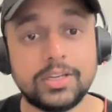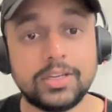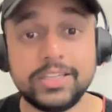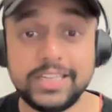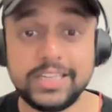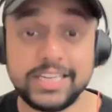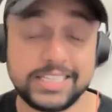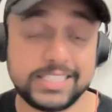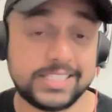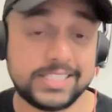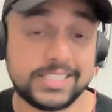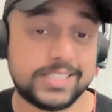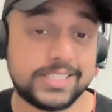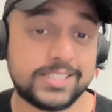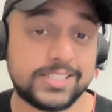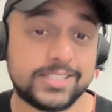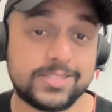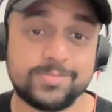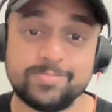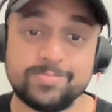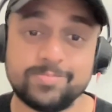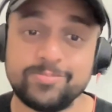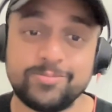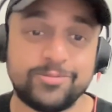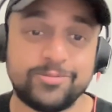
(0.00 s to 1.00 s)

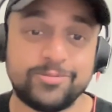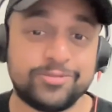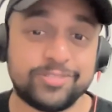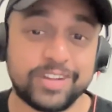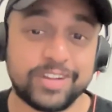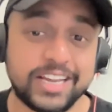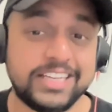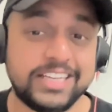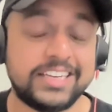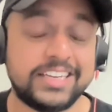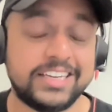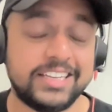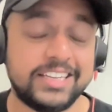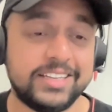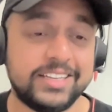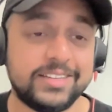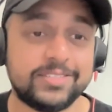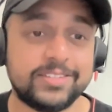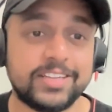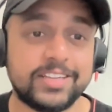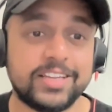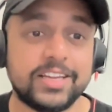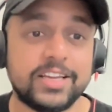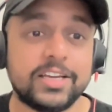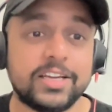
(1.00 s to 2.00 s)
Yes, finally.
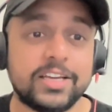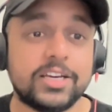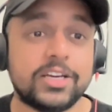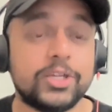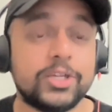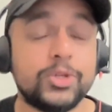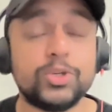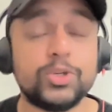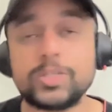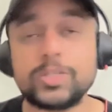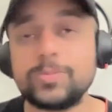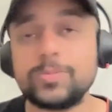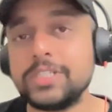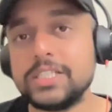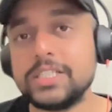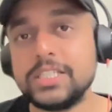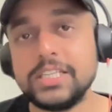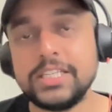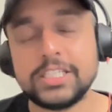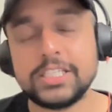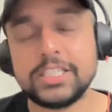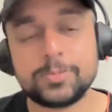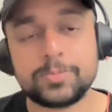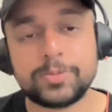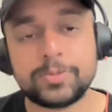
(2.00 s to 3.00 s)

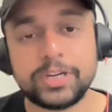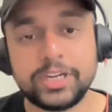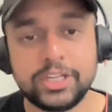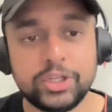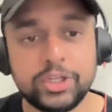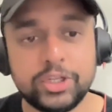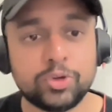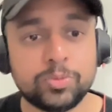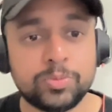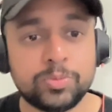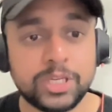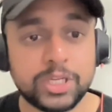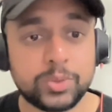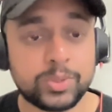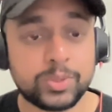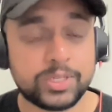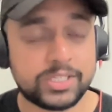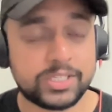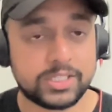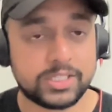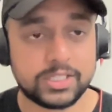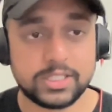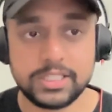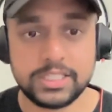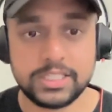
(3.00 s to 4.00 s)
USB-C is pretty
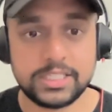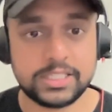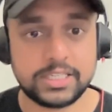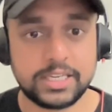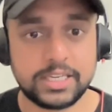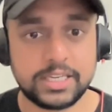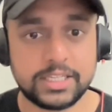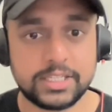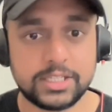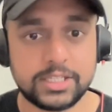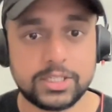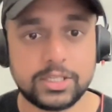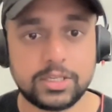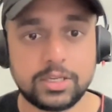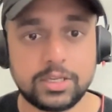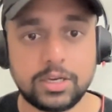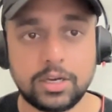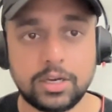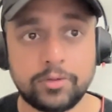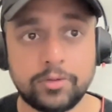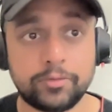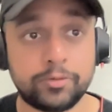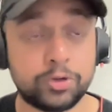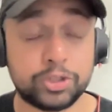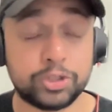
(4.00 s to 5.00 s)
ubiquitous these days
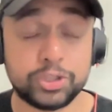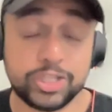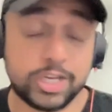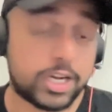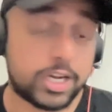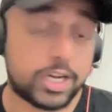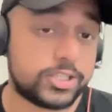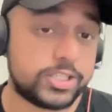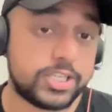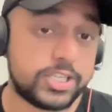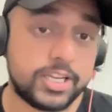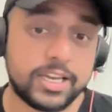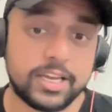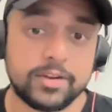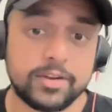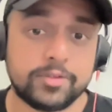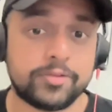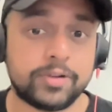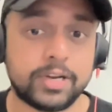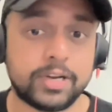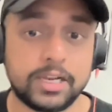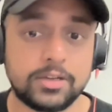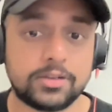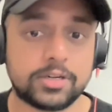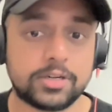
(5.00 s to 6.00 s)
for charging and
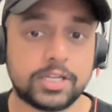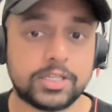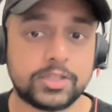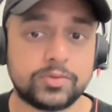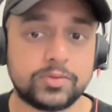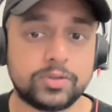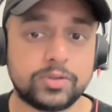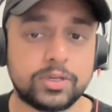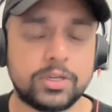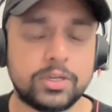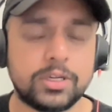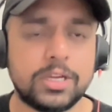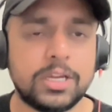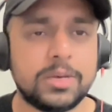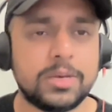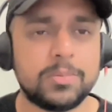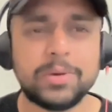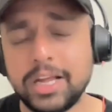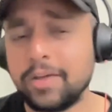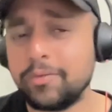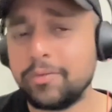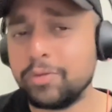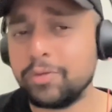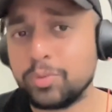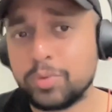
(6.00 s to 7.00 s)
file transfer.
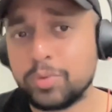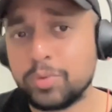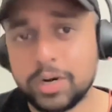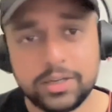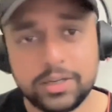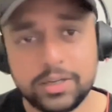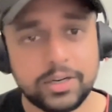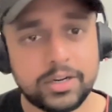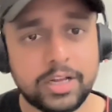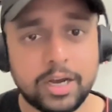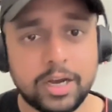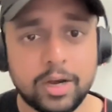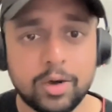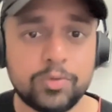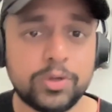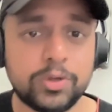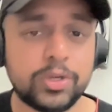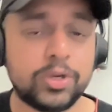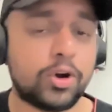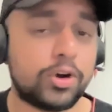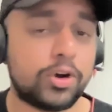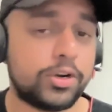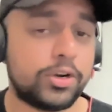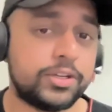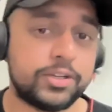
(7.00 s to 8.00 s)
But have you wondered how we
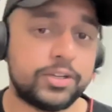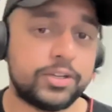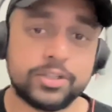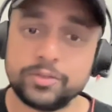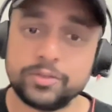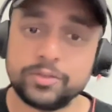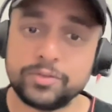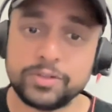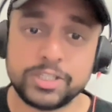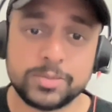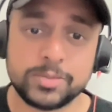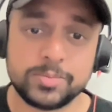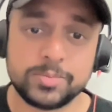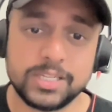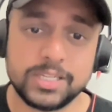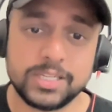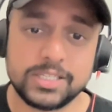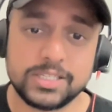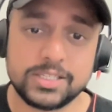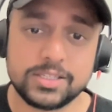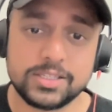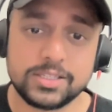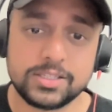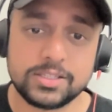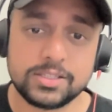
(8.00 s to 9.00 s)
got here in the first
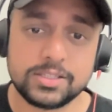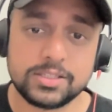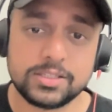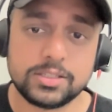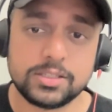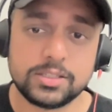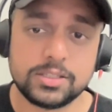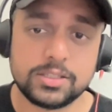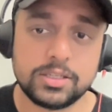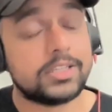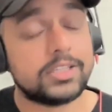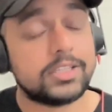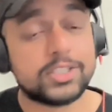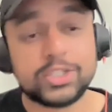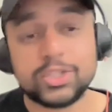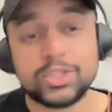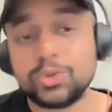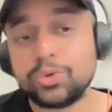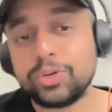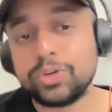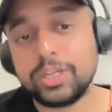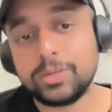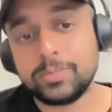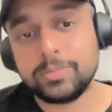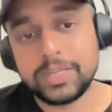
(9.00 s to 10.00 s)
place? The
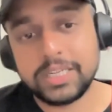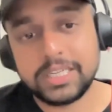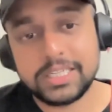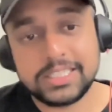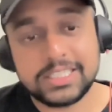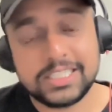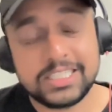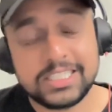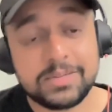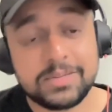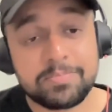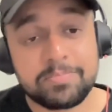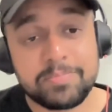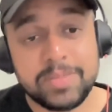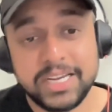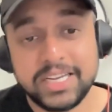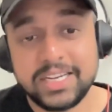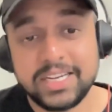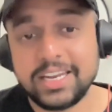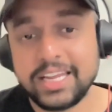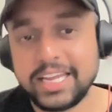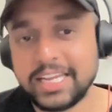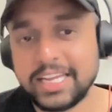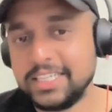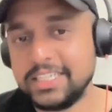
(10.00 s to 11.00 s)
story begins in the
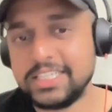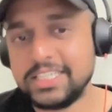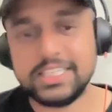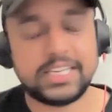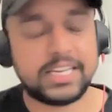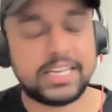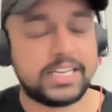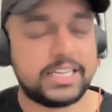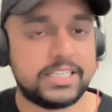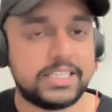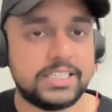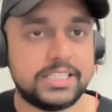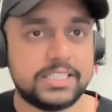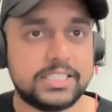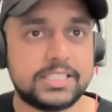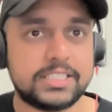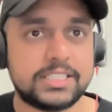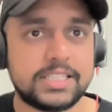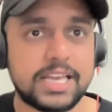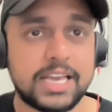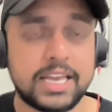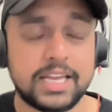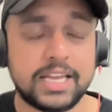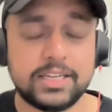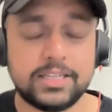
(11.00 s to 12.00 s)
mid
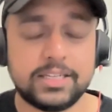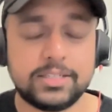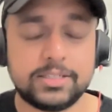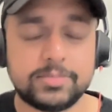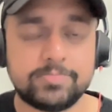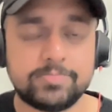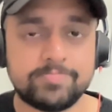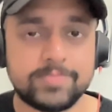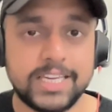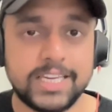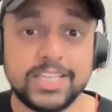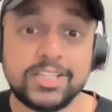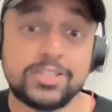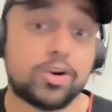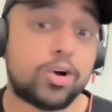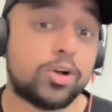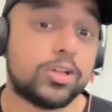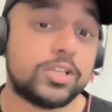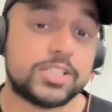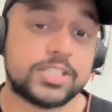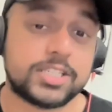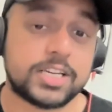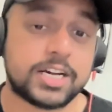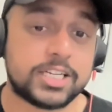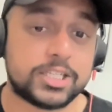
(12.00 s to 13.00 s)
1990s, and it
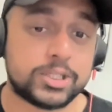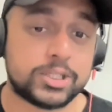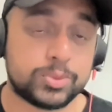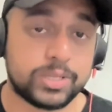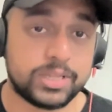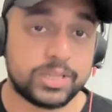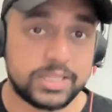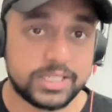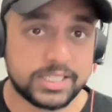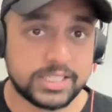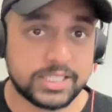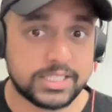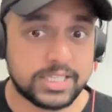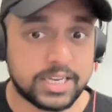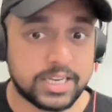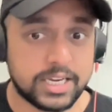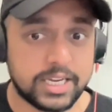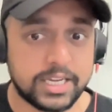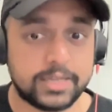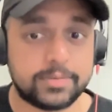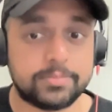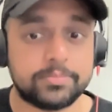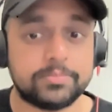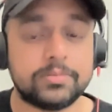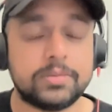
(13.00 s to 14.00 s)
all starts with this
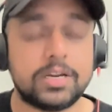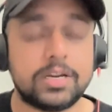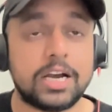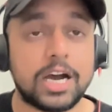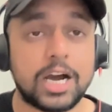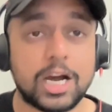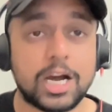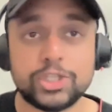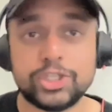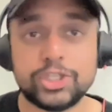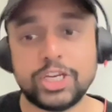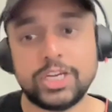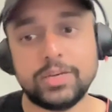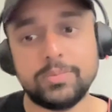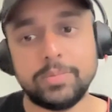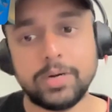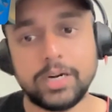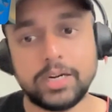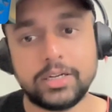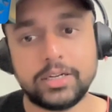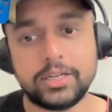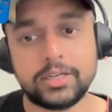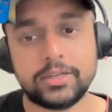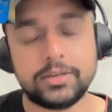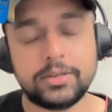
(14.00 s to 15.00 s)
guy, Ajay
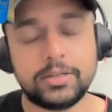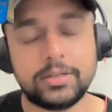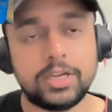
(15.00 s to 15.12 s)
Bhatt.